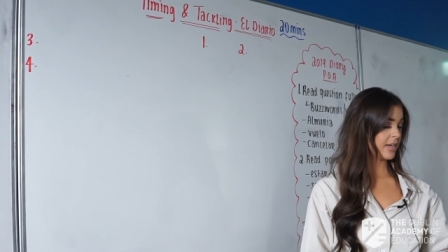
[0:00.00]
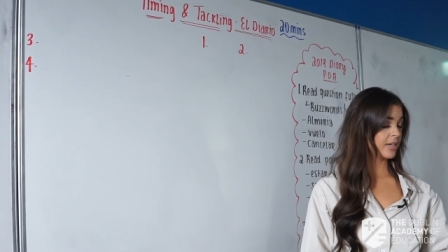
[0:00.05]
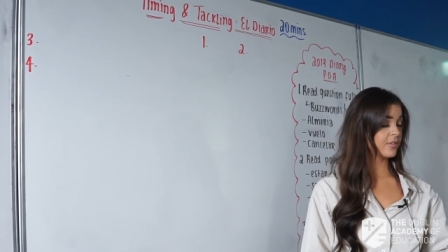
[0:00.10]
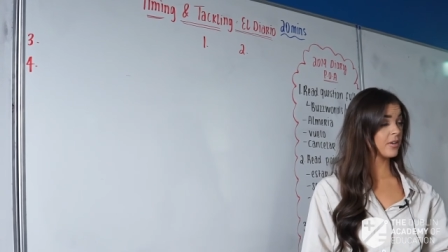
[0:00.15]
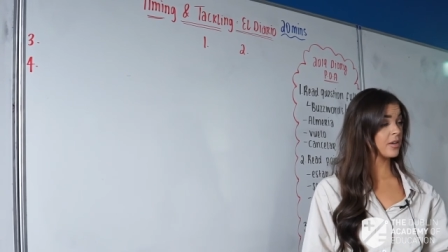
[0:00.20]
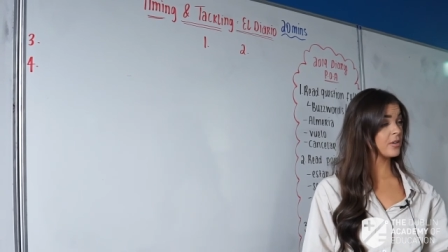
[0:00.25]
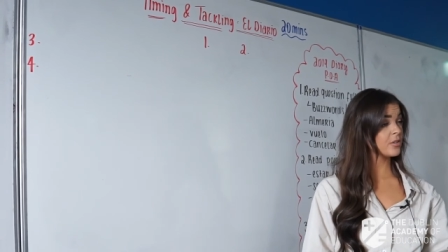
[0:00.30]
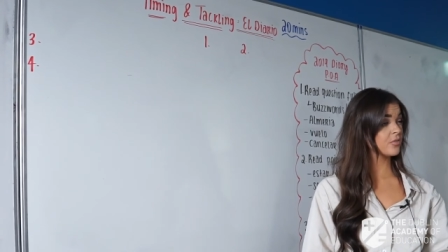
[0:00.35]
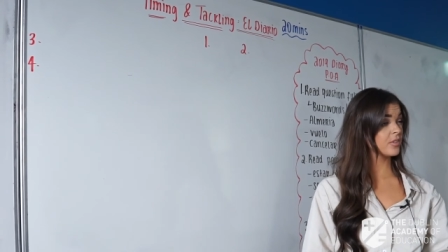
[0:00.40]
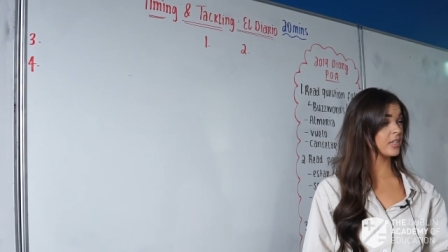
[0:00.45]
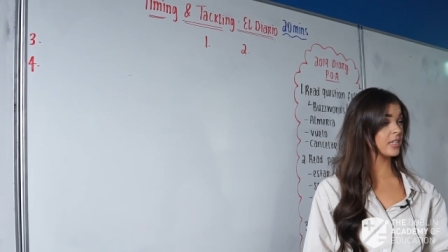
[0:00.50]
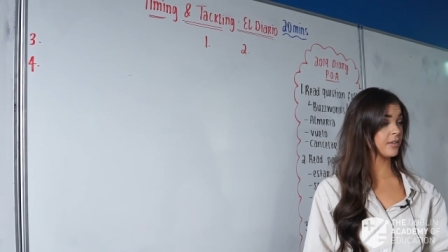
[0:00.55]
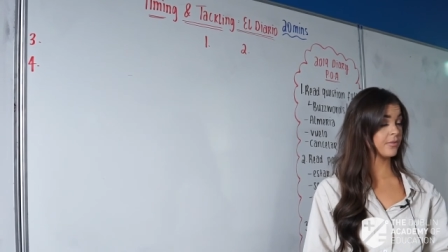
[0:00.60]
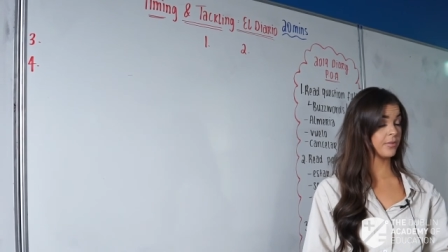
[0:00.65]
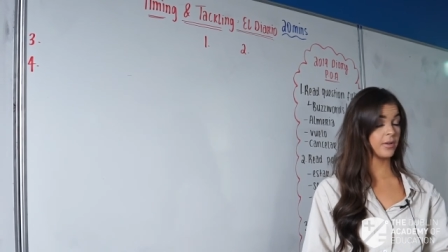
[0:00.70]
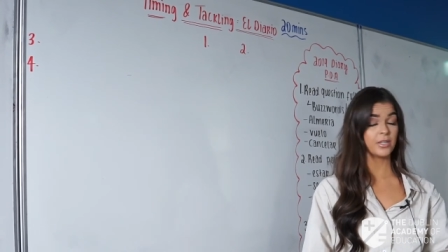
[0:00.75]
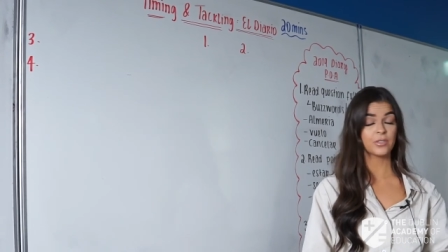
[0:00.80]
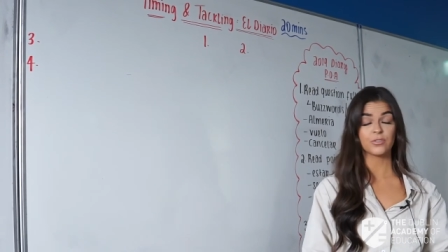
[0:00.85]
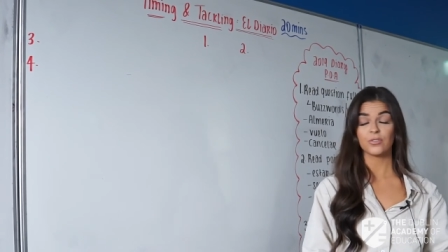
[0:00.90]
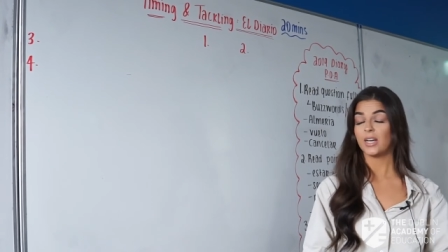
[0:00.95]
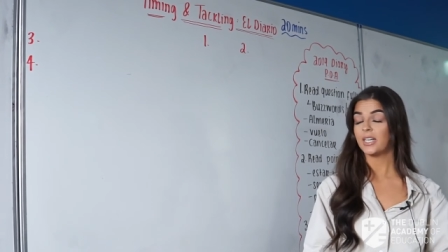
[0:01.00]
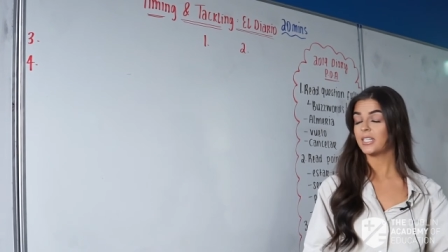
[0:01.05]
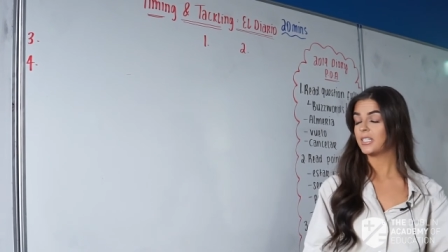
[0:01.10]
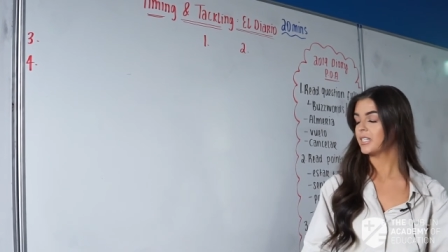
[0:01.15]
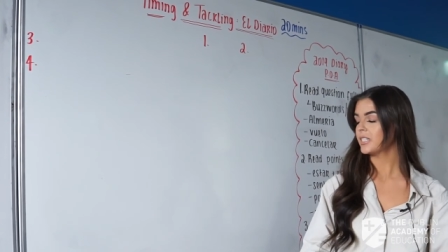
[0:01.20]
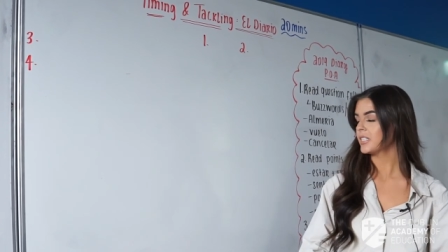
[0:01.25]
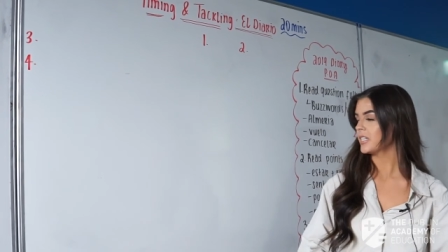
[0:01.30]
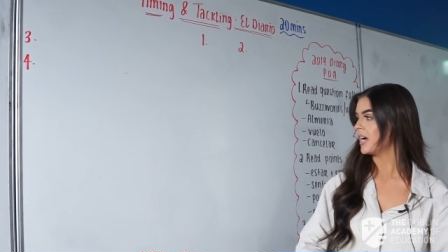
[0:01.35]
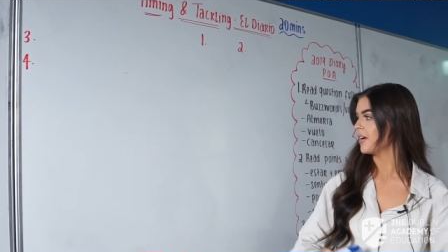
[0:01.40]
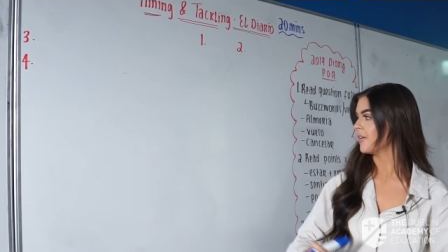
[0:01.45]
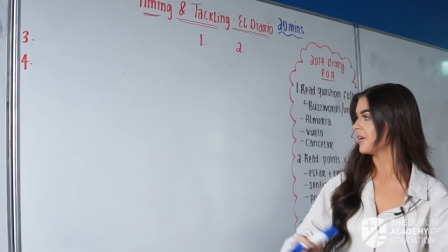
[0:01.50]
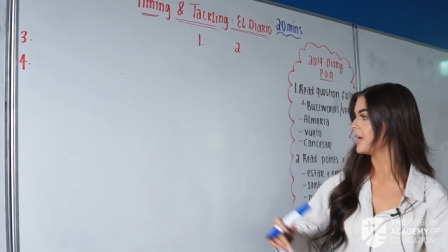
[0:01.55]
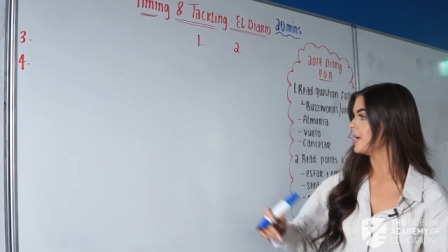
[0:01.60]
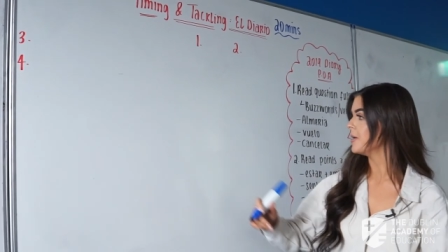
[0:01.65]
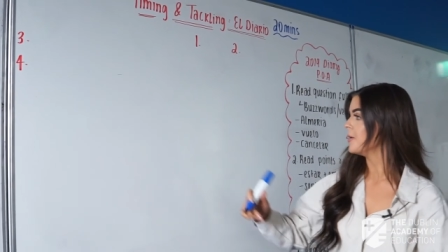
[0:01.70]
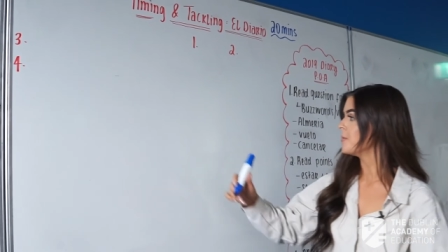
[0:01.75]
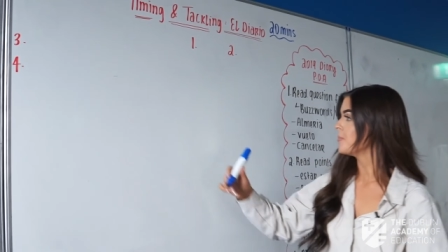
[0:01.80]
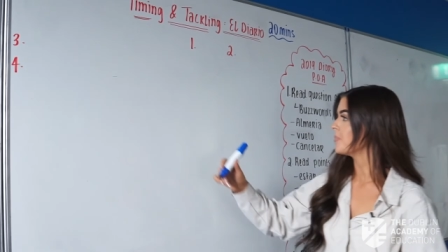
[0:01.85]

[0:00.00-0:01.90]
And if I was, if I was writing a diary,